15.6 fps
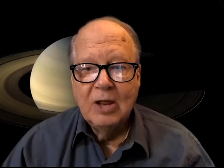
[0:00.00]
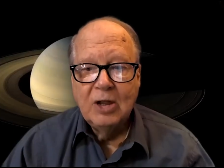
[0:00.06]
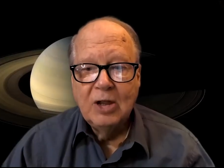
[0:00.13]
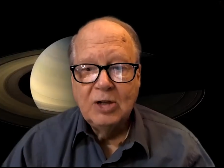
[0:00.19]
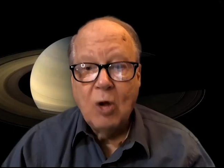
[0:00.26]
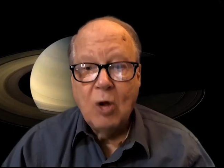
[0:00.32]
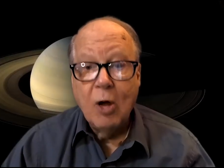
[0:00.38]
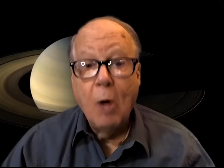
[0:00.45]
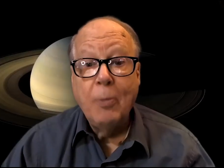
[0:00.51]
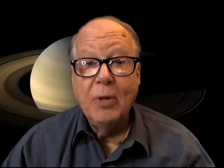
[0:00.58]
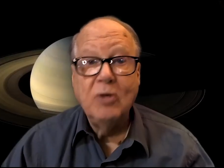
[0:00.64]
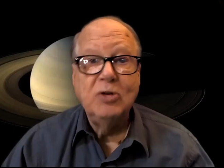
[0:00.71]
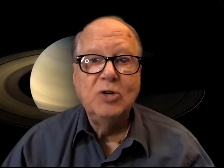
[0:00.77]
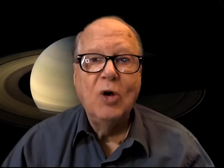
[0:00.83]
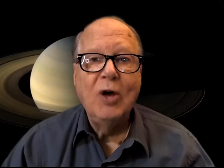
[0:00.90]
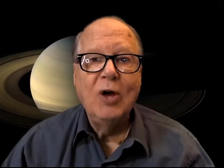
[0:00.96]
So I hope you
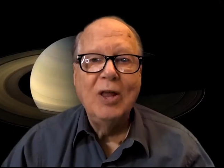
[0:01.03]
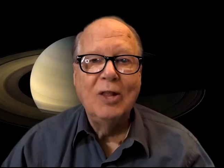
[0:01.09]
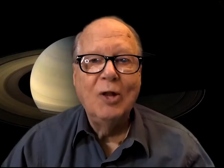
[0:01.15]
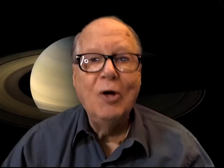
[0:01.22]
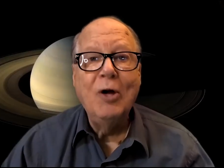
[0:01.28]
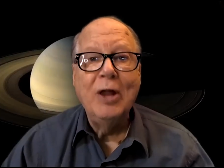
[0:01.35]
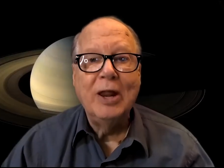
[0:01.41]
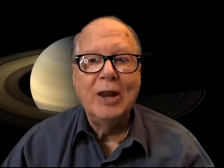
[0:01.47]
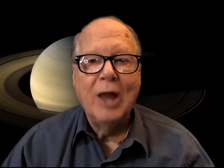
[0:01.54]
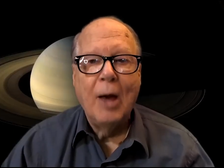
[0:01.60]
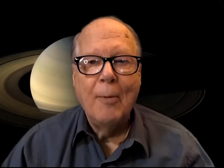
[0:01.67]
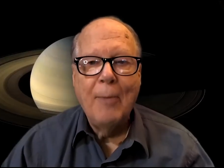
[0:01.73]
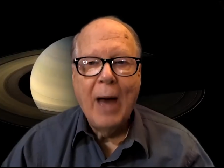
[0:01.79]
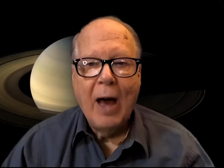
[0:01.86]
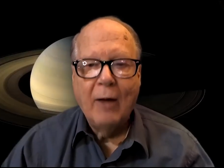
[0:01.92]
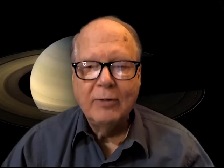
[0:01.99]
enjoy learning
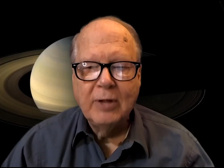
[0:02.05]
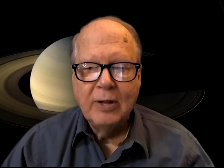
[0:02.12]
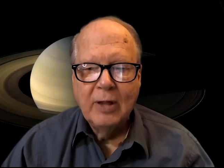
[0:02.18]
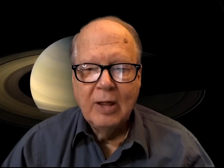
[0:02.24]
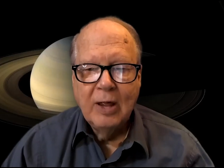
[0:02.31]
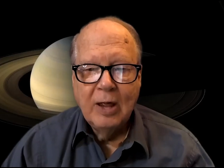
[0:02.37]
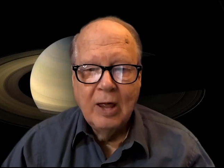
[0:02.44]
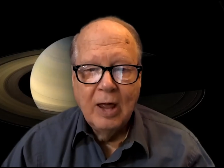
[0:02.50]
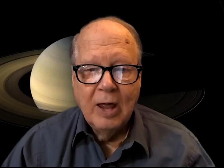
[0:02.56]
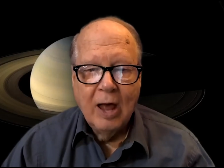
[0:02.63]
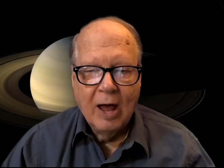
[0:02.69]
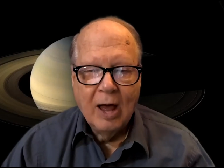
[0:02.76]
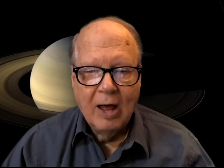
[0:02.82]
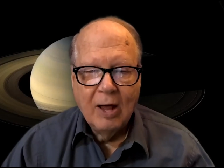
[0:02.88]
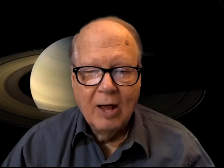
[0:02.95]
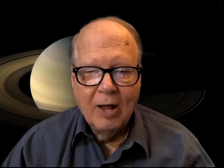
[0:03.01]
about
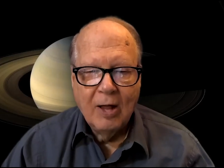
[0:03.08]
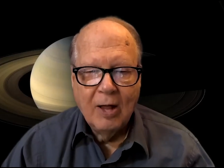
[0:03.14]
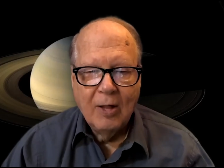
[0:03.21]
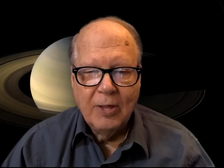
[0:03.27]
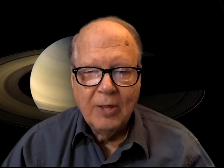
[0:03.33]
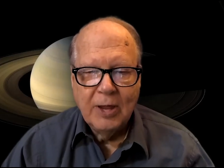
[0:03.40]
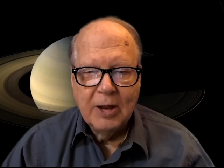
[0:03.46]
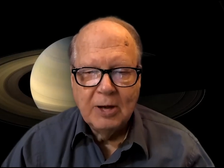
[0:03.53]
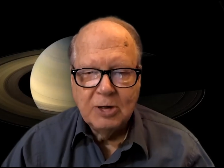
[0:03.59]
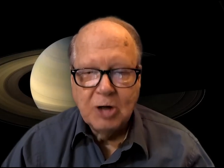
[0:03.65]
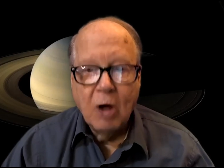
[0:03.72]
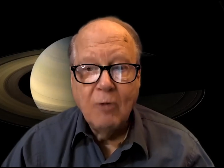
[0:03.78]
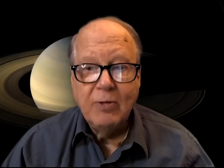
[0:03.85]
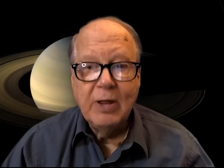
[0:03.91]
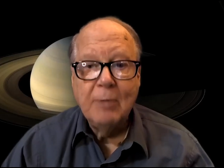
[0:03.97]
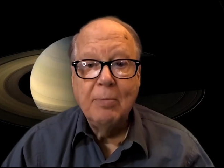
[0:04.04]
the
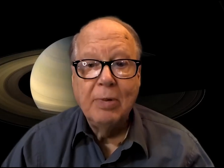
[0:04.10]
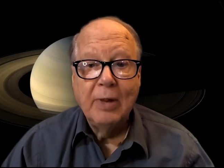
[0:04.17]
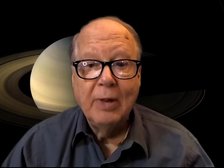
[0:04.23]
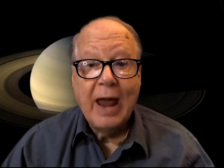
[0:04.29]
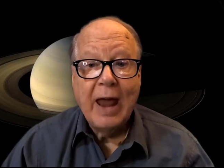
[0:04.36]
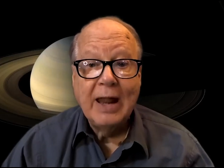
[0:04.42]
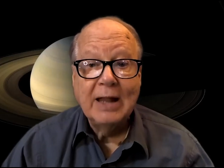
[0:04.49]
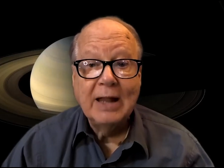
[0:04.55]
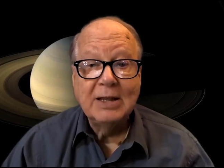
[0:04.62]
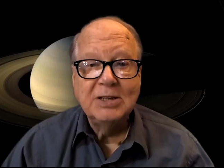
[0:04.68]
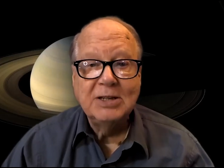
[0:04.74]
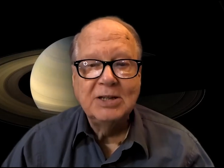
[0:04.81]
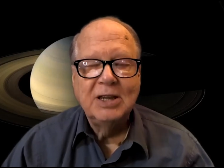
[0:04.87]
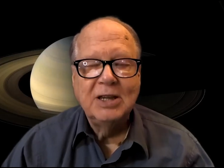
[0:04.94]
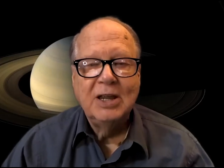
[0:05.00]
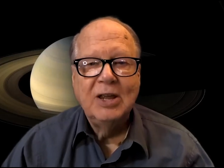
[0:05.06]
Jovian
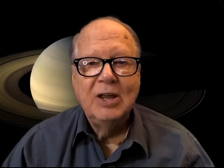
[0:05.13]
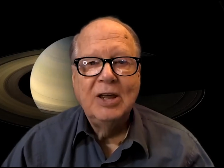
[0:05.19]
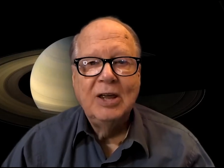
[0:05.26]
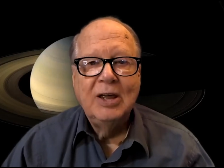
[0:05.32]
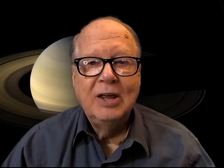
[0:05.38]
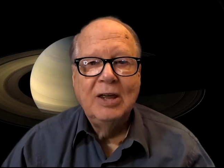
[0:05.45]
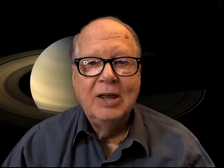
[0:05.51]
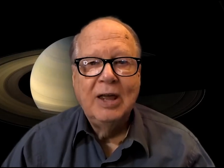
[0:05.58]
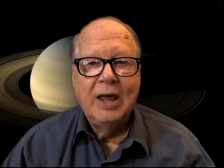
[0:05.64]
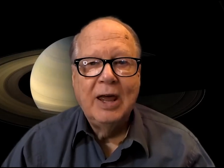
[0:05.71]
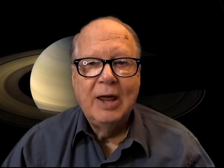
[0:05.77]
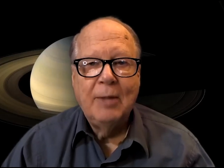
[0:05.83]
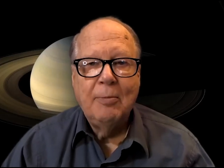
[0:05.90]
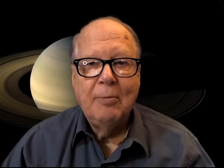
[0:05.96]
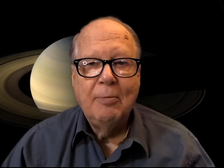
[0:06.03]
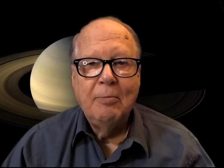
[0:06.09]
planets
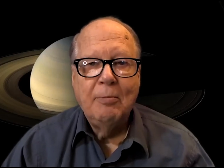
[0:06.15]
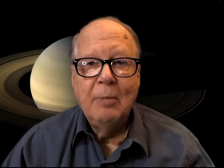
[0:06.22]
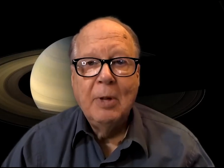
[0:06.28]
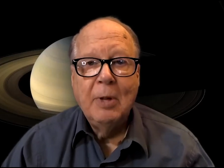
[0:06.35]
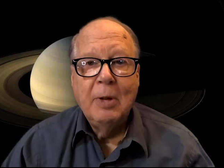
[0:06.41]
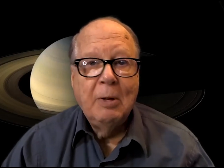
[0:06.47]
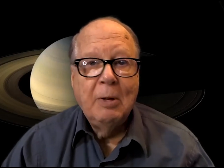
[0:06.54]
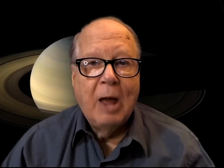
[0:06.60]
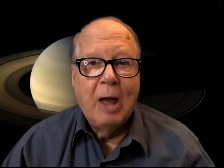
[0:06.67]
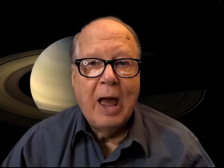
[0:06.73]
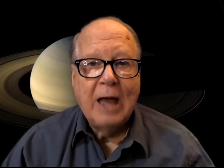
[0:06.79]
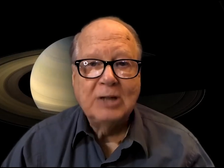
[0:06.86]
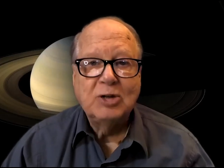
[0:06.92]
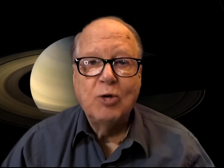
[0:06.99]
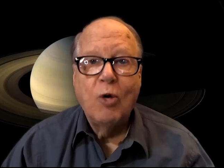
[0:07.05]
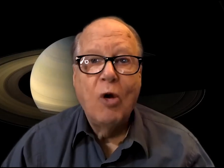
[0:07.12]
and
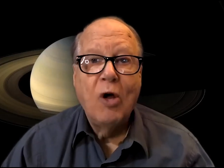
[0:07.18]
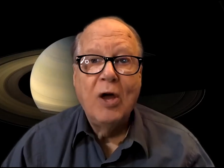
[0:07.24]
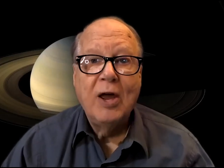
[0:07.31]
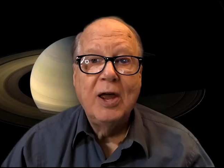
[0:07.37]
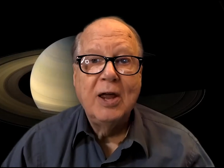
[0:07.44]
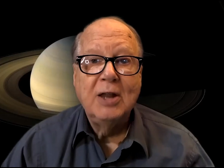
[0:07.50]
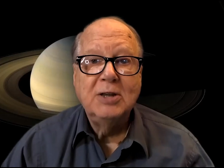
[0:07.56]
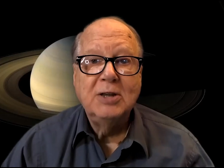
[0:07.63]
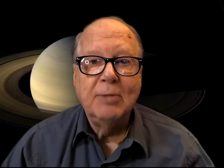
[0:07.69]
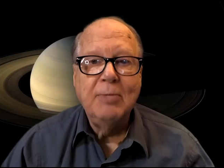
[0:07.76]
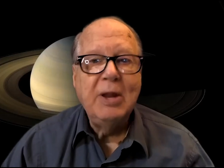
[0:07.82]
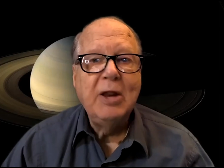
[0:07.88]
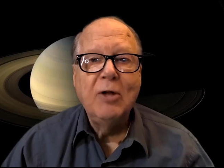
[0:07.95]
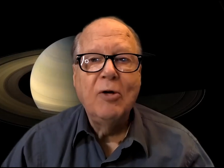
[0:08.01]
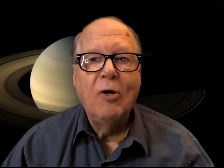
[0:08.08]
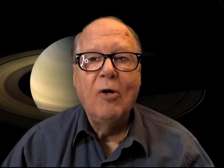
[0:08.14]
asteroids and
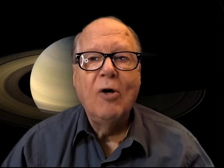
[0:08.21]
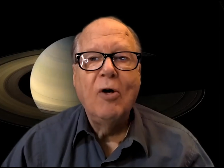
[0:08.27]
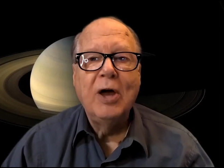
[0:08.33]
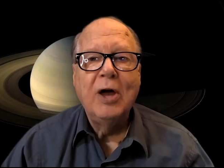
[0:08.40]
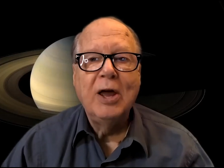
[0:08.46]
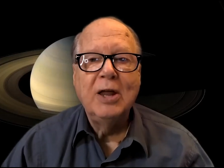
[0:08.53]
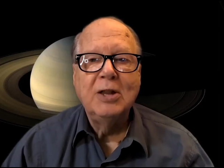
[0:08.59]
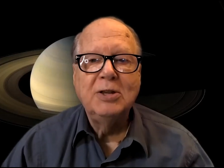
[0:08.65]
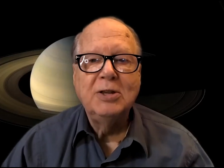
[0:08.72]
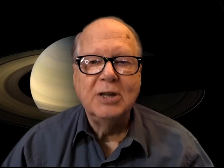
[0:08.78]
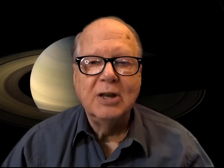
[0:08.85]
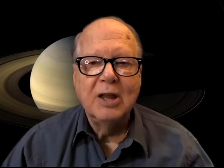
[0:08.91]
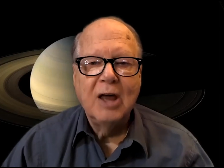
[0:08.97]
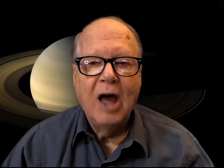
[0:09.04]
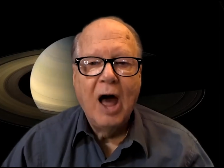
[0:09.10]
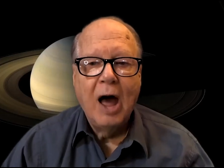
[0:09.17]
meteoroids and
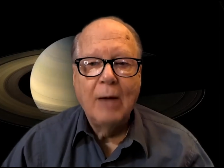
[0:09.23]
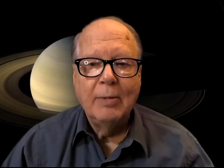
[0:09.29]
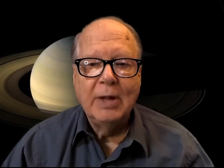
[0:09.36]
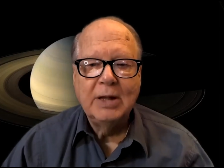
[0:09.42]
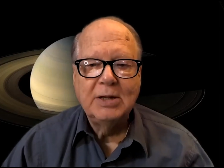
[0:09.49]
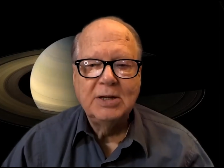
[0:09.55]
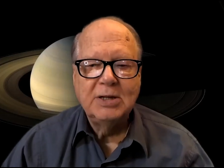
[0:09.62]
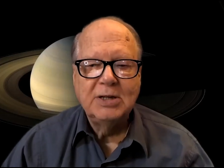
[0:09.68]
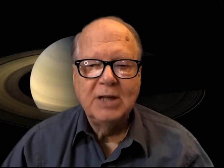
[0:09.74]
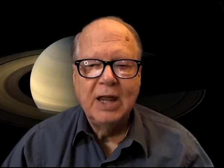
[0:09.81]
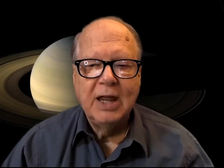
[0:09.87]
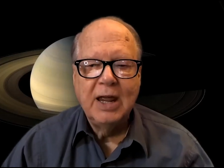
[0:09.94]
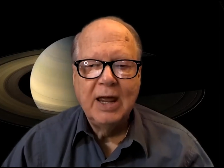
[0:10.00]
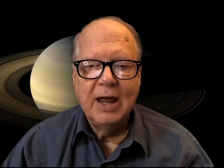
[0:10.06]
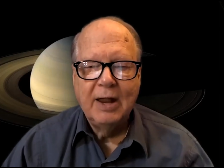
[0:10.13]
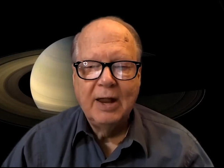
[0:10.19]
comets
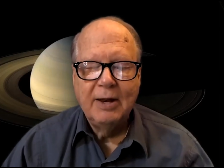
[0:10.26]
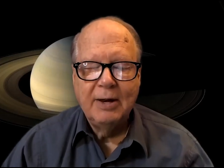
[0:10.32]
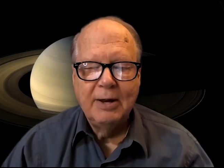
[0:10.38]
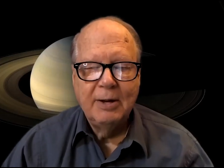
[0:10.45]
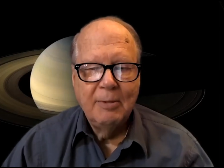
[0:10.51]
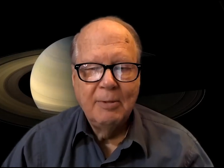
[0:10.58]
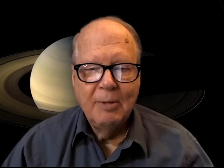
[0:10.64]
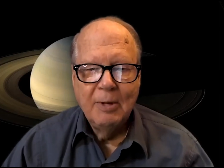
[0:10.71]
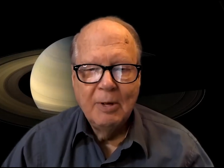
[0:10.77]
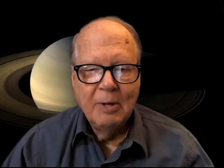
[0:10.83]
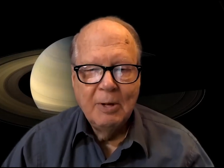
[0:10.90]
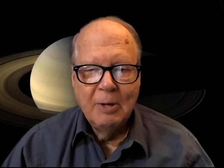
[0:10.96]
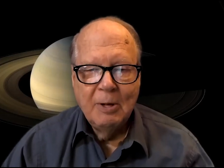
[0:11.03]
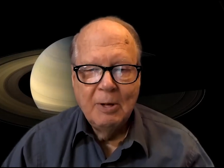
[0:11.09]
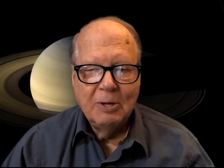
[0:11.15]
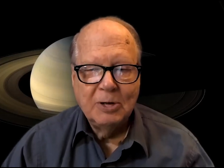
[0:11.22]
and
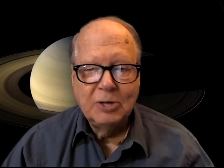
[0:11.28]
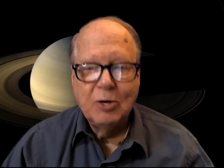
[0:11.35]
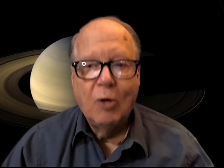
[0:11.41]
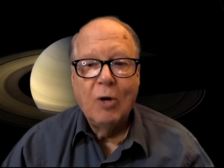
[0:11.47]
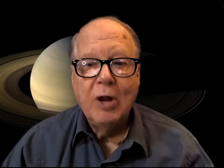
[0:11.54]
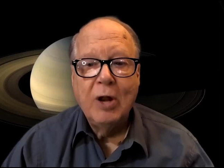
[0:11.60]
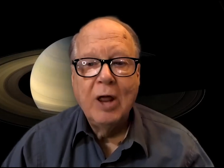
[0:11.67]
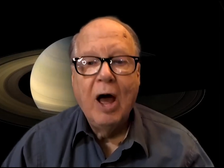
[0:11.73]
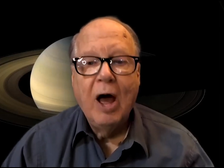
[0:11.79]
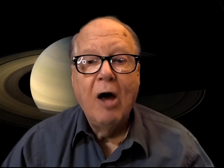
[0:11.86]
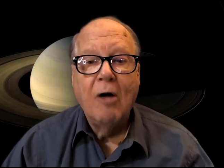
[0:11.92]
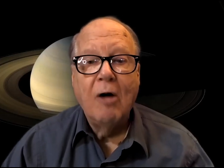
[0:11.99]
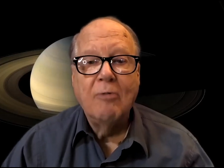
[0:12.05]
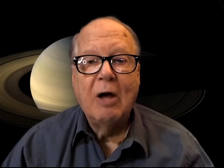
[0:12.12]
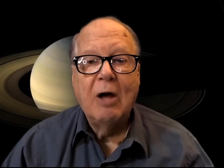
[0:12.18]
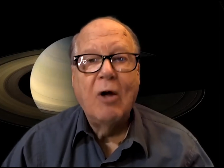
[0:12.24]
the story
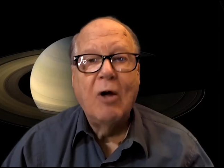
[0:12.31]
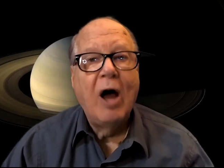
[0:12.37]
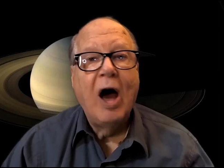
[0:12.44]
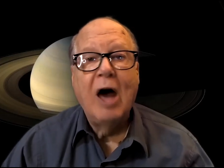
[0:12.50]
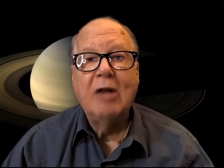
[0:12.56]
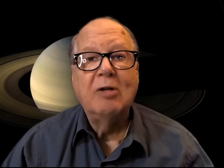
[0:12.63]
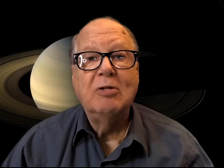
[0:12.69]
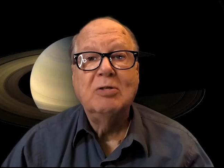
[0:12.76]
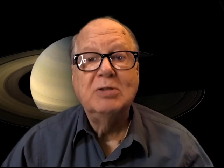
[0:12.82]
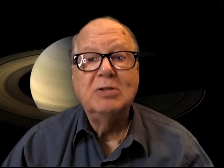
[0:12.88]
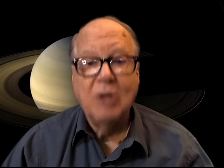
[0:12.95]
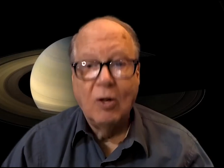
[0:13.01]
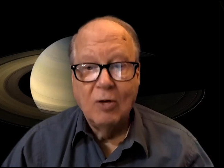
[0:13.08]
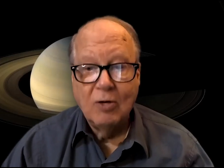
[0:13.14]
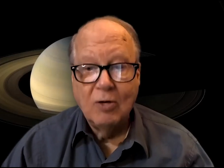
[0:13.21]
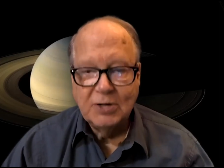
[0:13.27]
of our outer
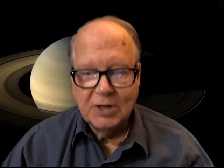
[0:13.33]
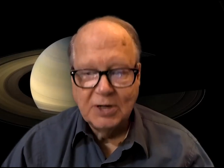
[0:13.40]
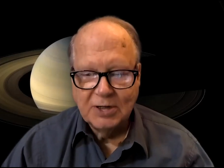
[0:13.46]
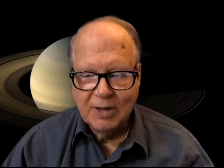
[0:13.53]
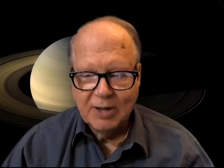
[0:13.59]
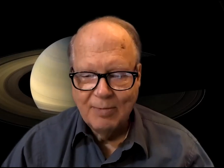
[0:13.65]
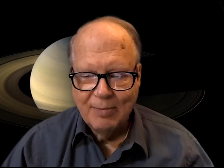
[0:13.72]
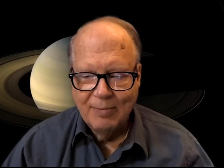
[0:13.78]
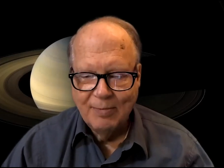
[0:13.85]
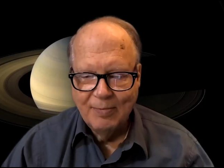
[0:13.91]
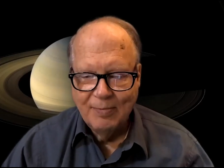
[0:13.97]
solar system.